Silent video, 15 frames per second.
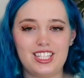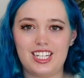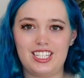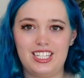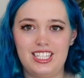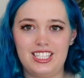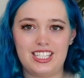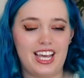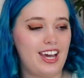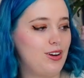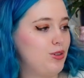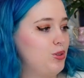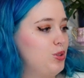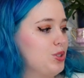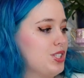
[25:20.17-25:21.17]
that is that
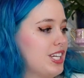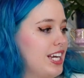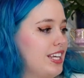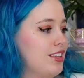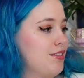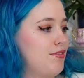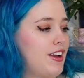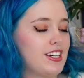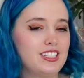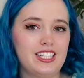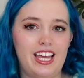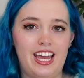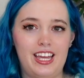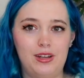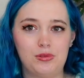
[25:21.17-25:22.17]
old and the fact
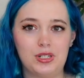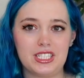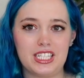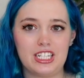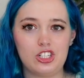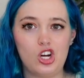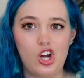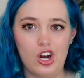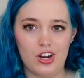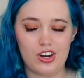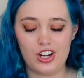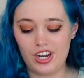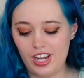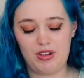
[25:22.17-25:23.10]
that it wasn't hard